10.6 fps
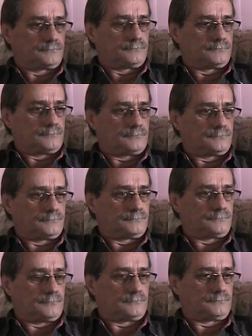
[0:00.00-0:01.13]

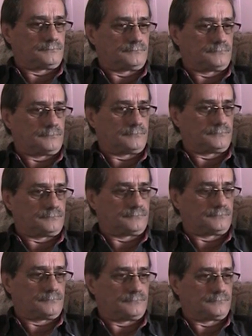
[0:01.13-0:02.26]

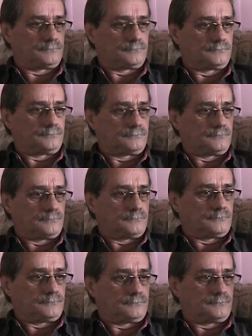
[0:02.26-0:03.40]

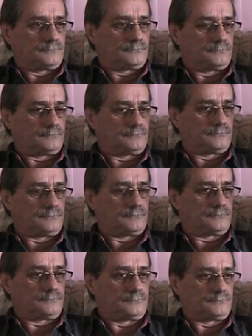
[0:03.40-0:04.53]

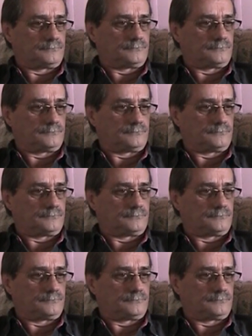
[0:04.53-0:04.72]
(not speaking)